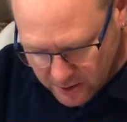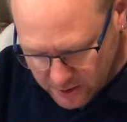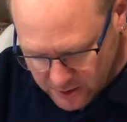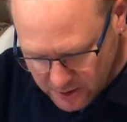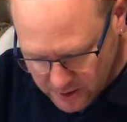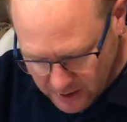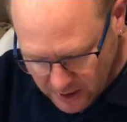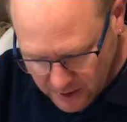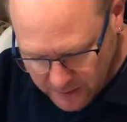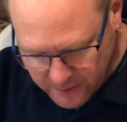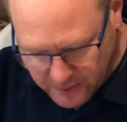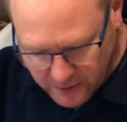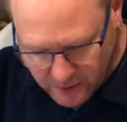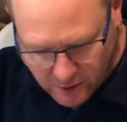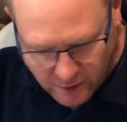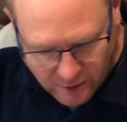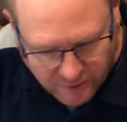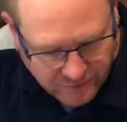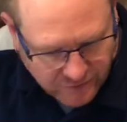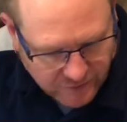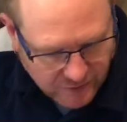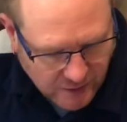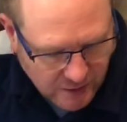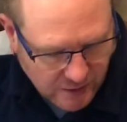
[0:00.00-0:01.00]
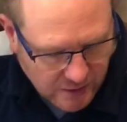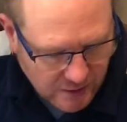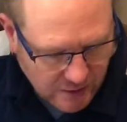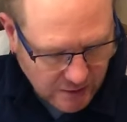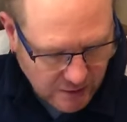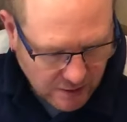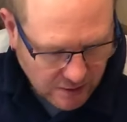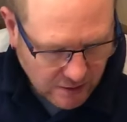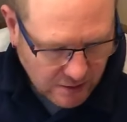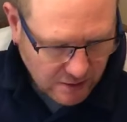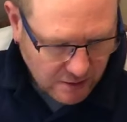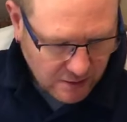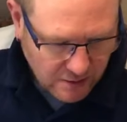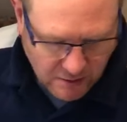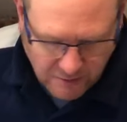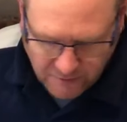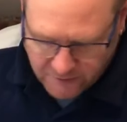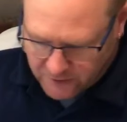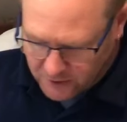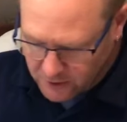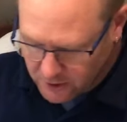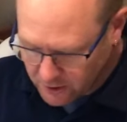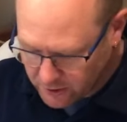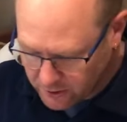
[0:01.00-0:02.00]
snap it off, and then
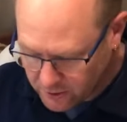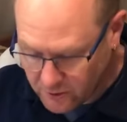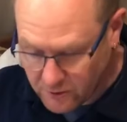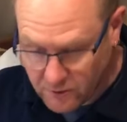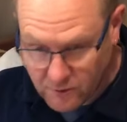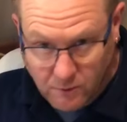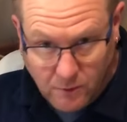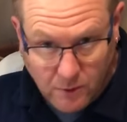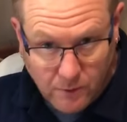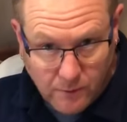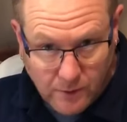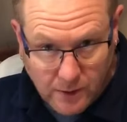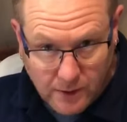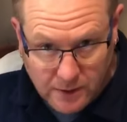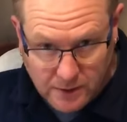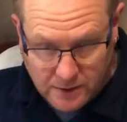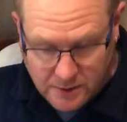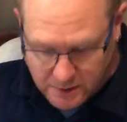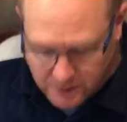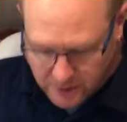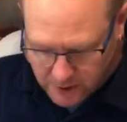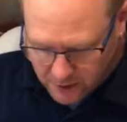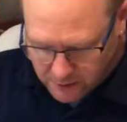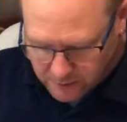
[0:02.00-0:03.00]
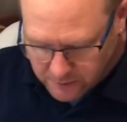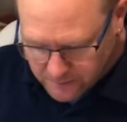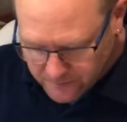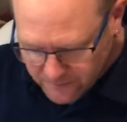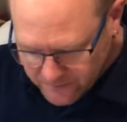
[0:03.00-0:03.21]
if you've got another one ready to go,